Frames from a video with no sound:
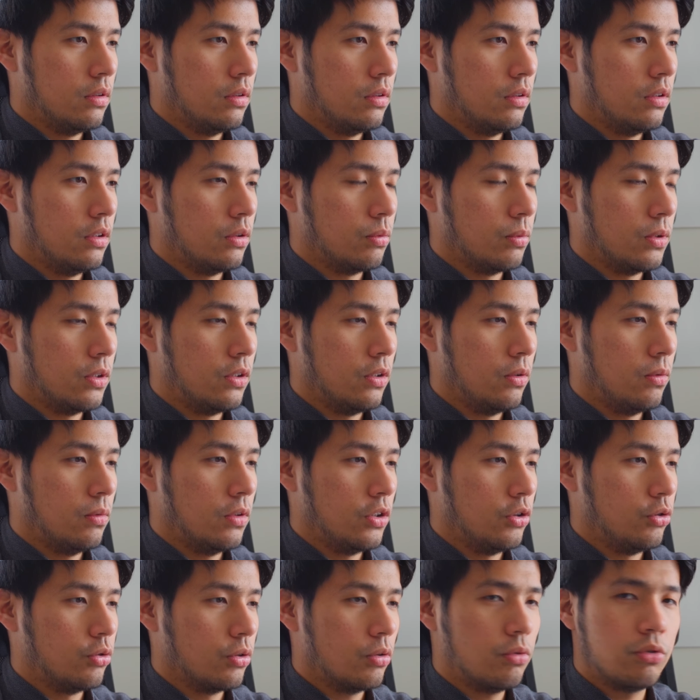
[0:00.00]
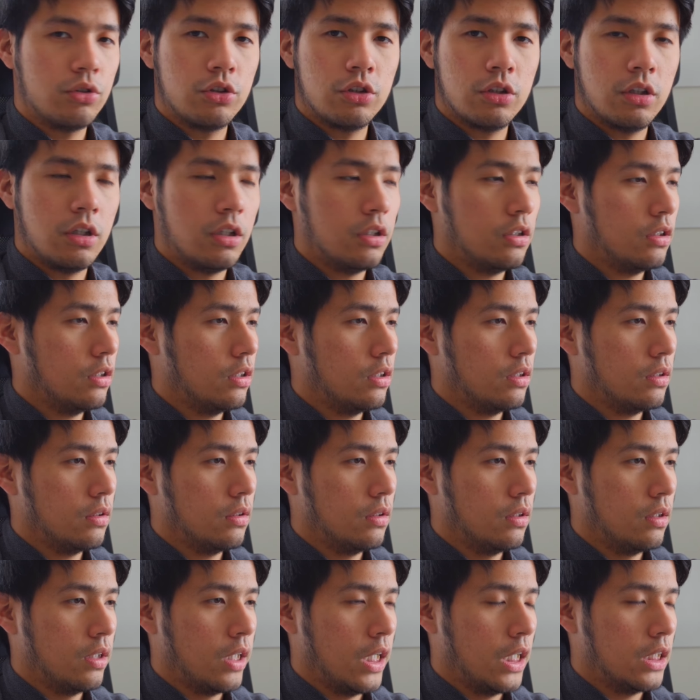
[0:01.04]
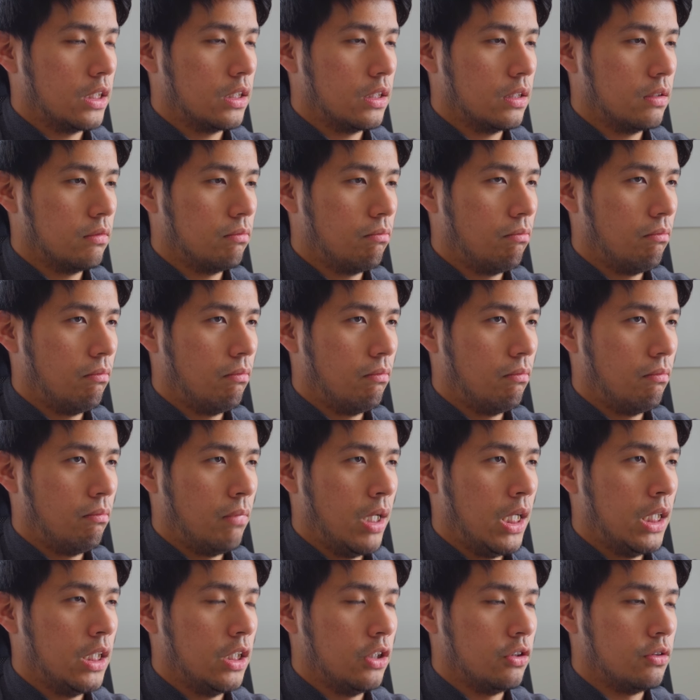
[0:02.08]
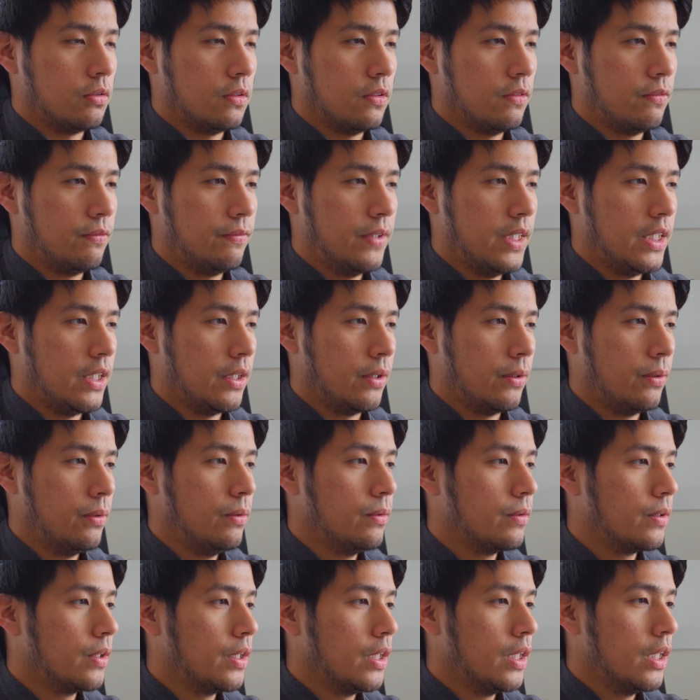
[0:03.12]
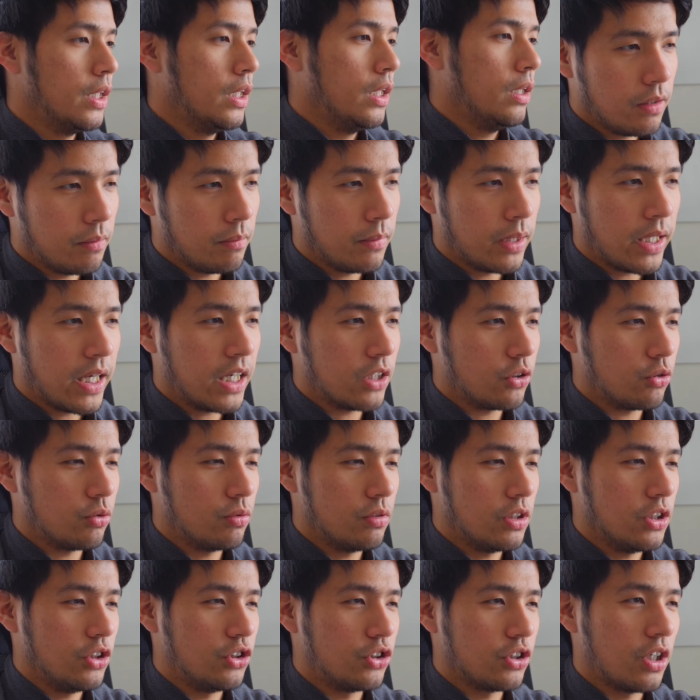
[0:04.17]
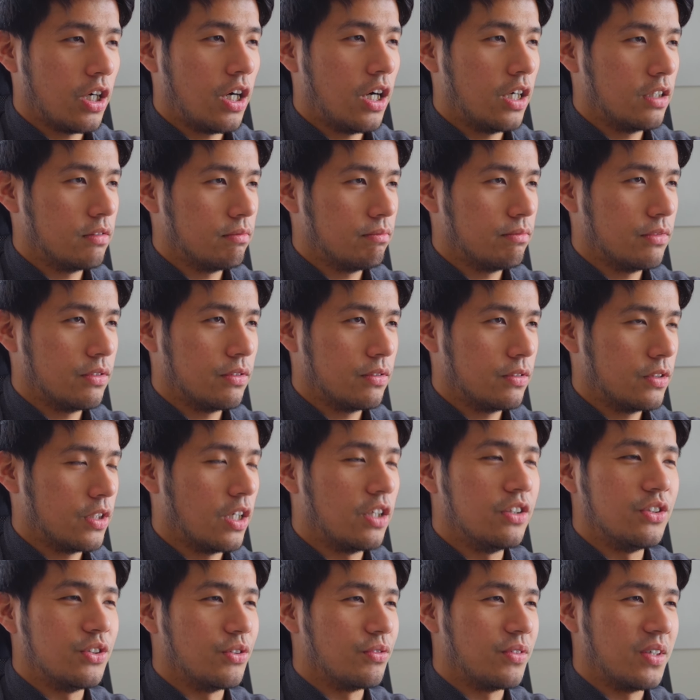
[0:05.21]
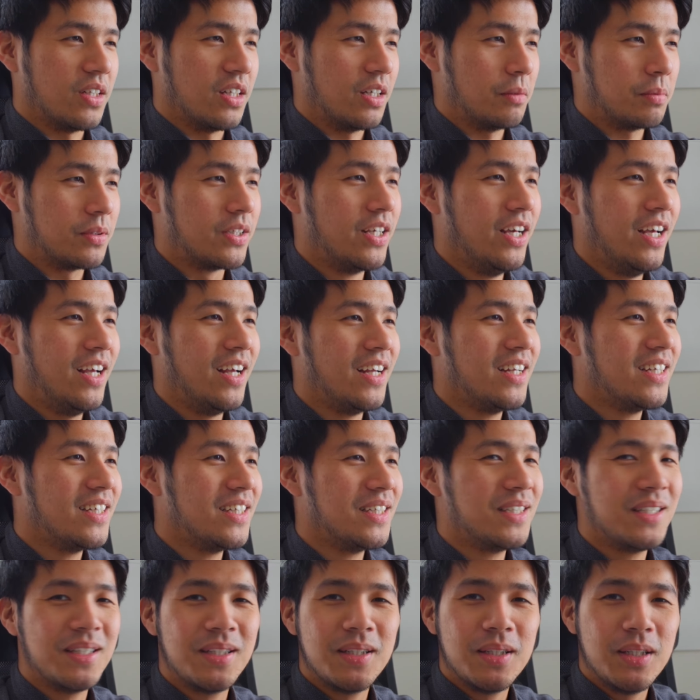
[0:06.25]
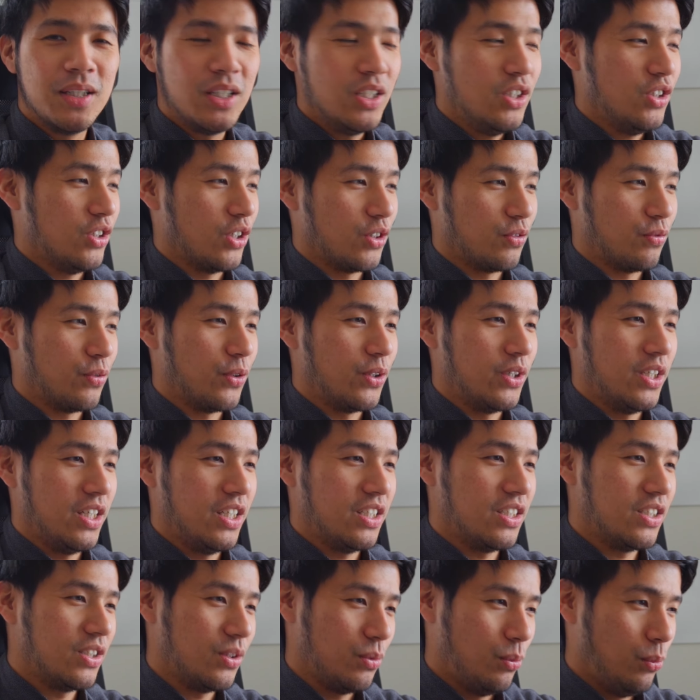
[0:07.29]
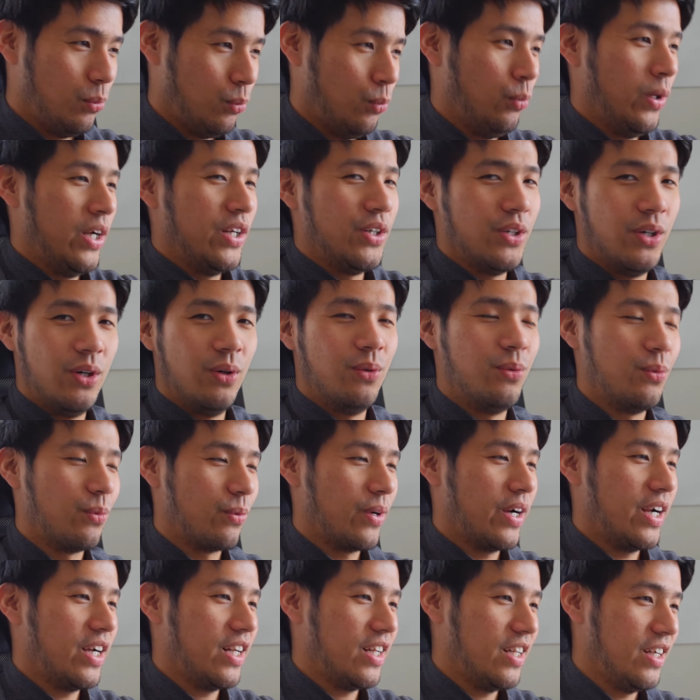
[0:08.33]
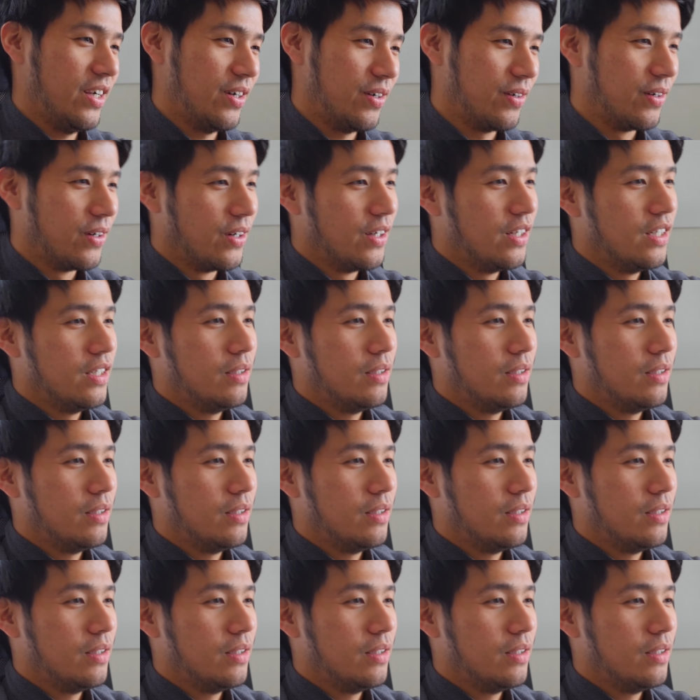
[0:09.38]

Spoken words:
This was the only drone shot that made into the video. That actually shot tons of clips just for this window right here.